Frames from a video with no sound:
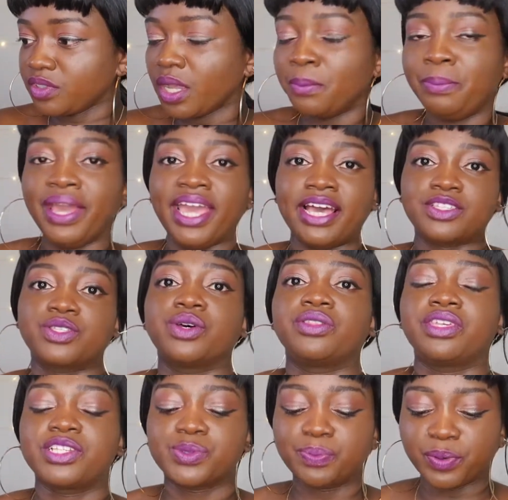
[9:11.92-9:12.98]
But yeah, so
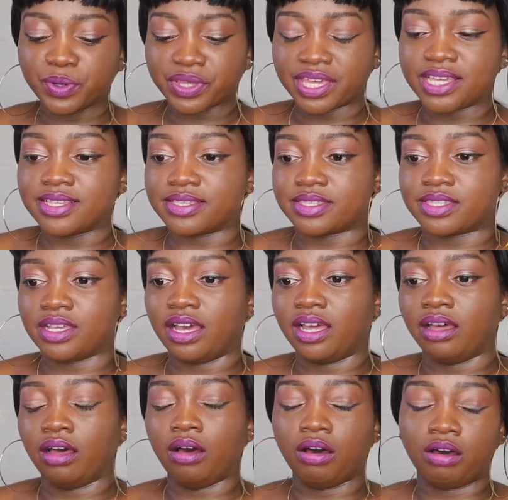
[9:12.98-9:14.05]
this book is
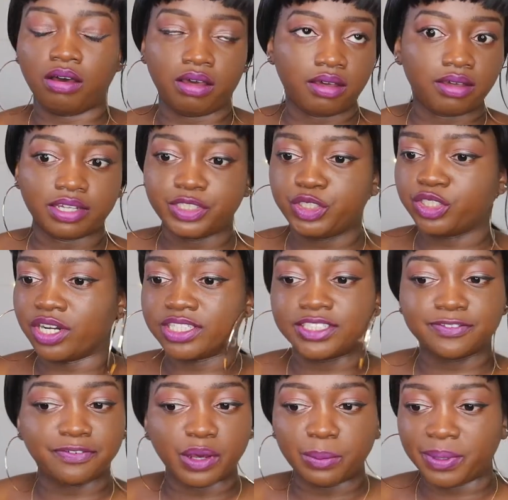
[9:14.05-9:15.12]

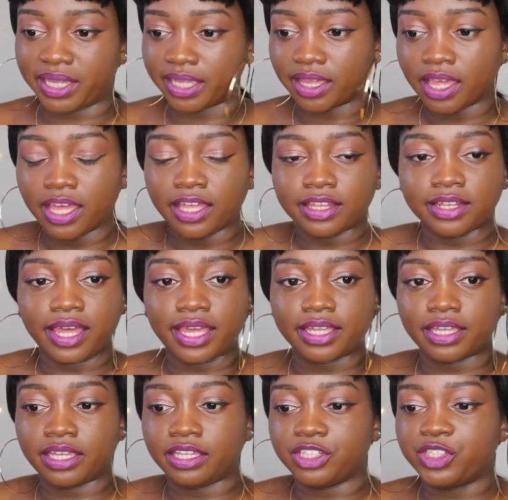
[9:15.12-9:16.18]
transforming.
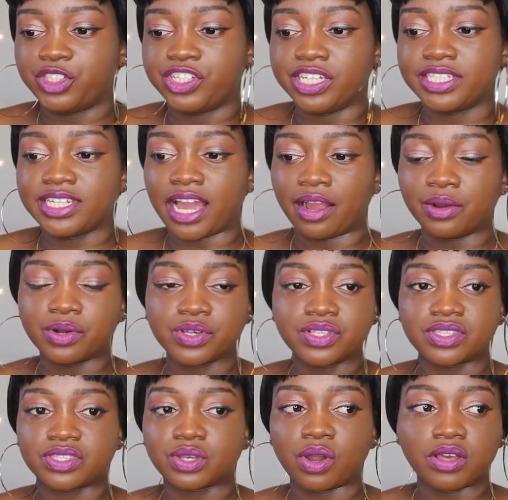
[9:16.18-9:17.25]
Like, she
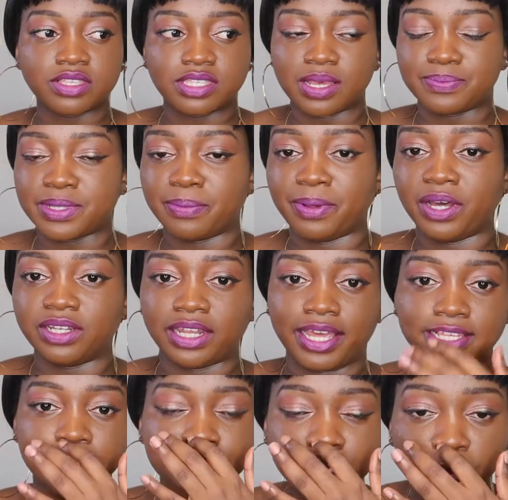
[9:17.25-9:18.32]
tackles concepts about
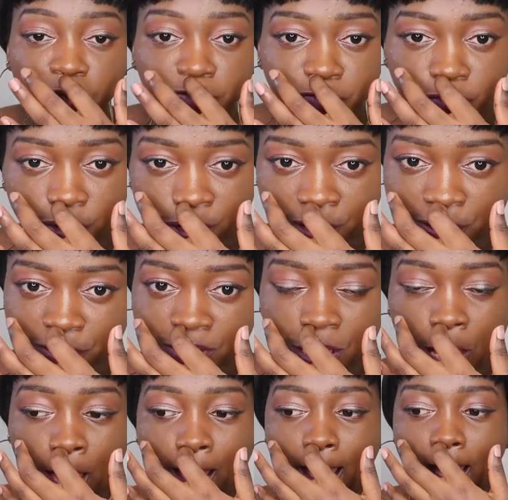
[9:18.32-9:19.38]
like self-worth,
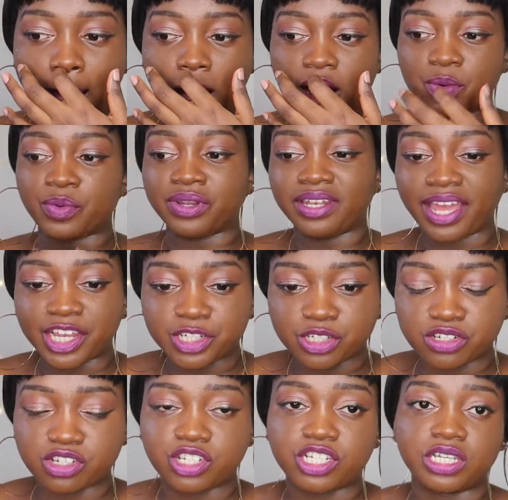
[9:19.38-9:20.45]

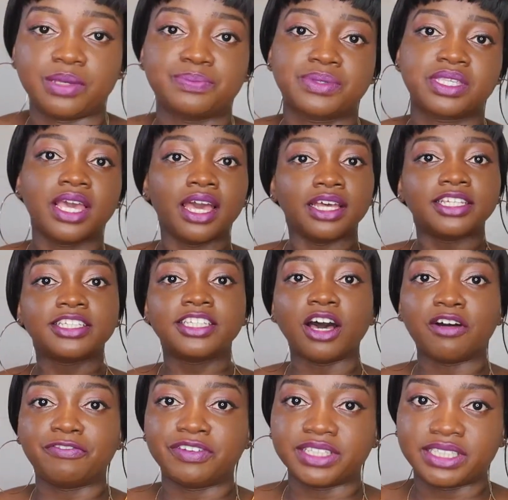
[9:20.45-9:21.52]
relationships,
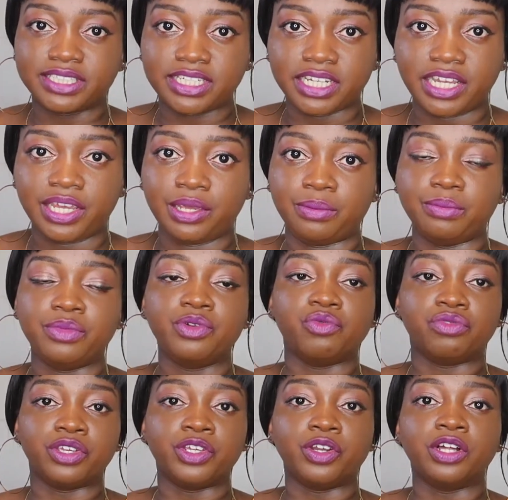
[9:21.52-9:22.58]
self-esteem,
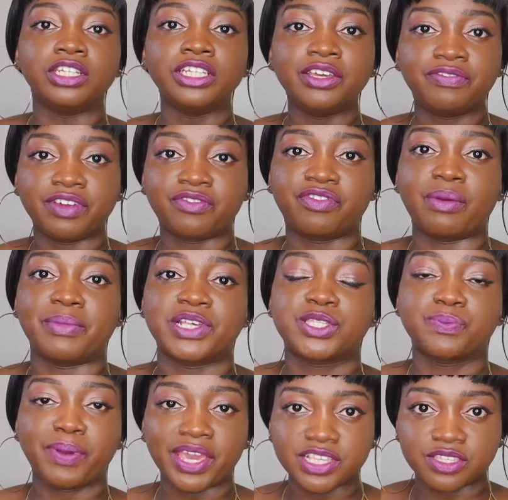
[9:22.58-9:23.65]
you know, living from a
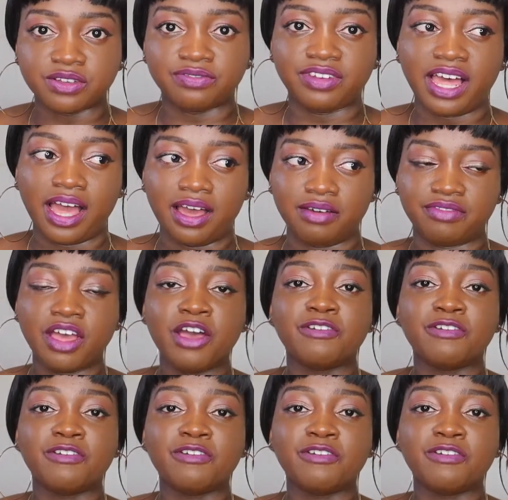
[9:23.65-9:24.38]
space of love,